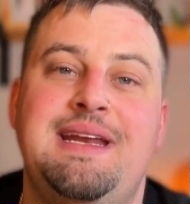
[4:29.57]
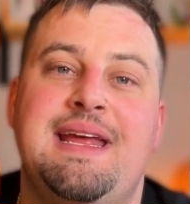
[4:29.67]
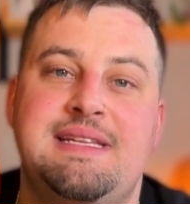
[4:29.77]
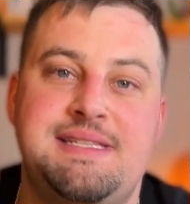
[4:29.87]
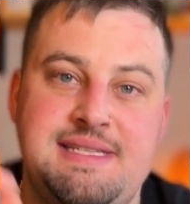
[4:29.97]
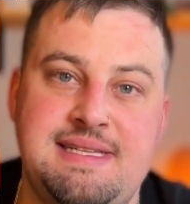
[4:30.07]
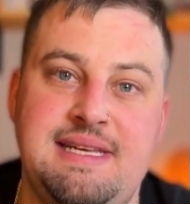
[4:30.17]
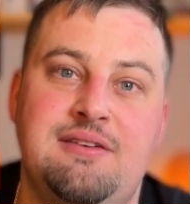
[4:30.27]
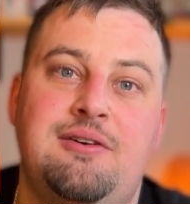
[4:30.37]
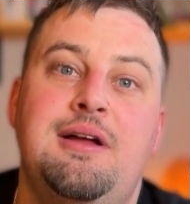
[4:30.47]
and
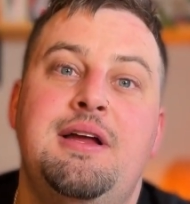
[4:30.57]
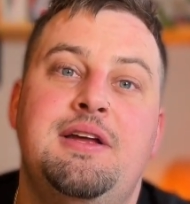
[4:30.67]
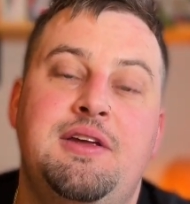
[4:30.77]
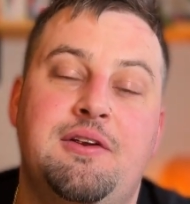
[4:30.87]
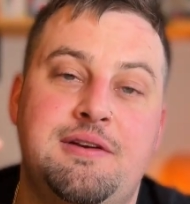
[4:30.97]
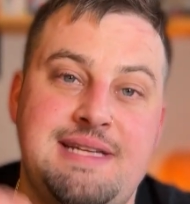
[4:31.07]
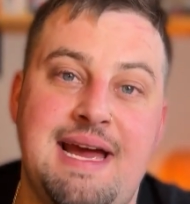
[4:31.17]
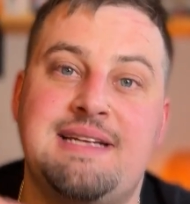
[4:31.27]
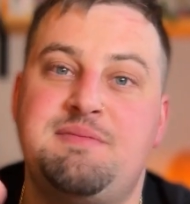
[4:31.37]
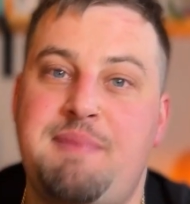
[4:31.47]
seal your
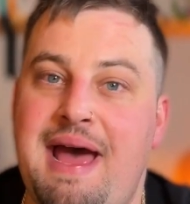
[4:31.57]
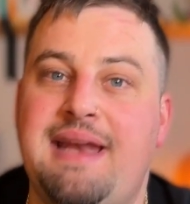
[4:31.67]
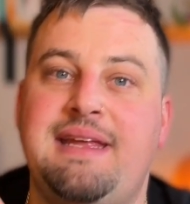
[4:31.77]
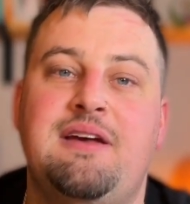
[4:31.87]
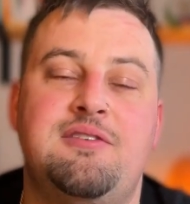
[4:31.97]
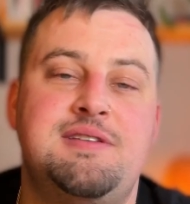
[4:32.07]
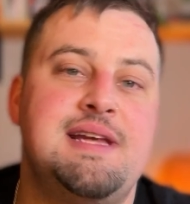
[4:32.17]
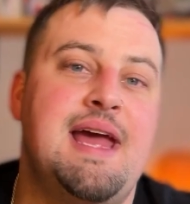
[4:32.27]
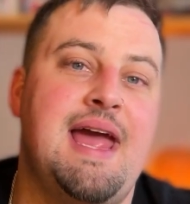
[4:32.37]
decks, patios,